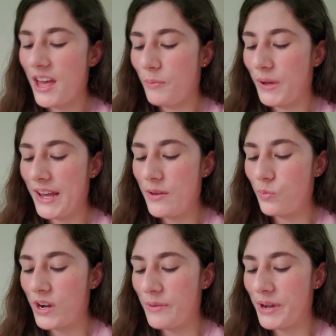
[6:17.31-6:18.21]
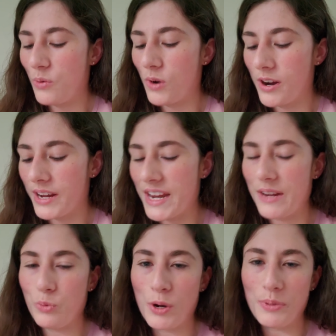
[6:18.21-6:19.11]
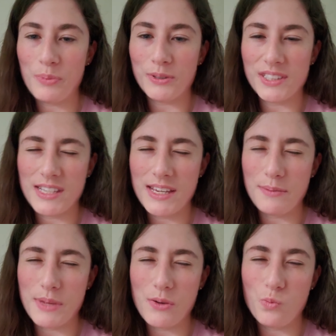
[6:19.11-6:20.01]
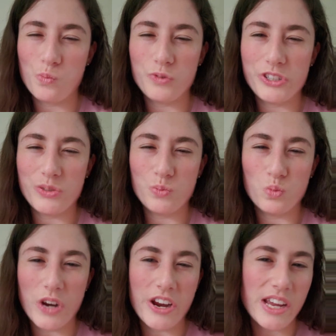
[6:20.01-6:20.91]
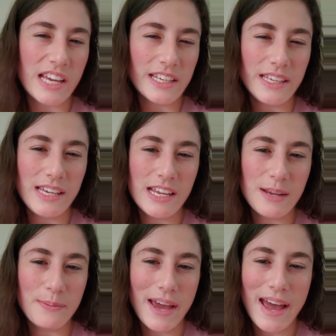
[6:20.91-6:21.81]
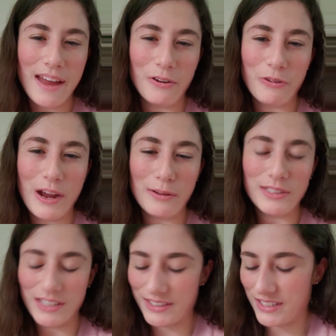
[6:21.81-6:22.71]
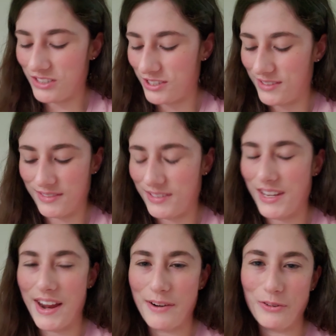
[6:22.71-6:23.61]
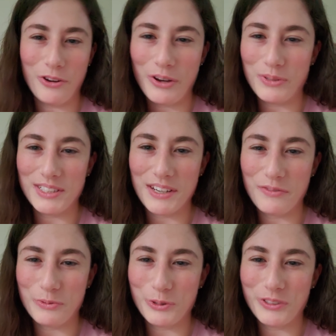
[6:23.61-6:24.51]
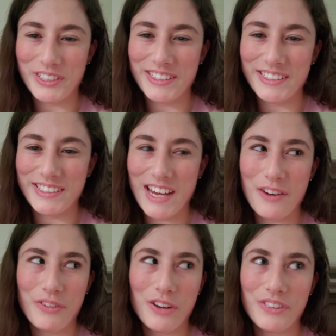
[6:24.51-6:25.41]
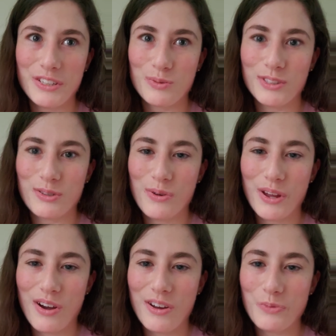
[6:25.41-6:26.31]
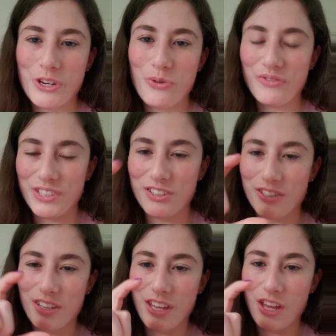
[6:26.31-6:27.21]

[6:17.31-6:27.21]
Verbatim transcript: But when I'm at work, I didn't want people seeing me just wearing a heating pad around because its I don't know, I wasn't comfortable because it's kind of obvious what's going on when you have such a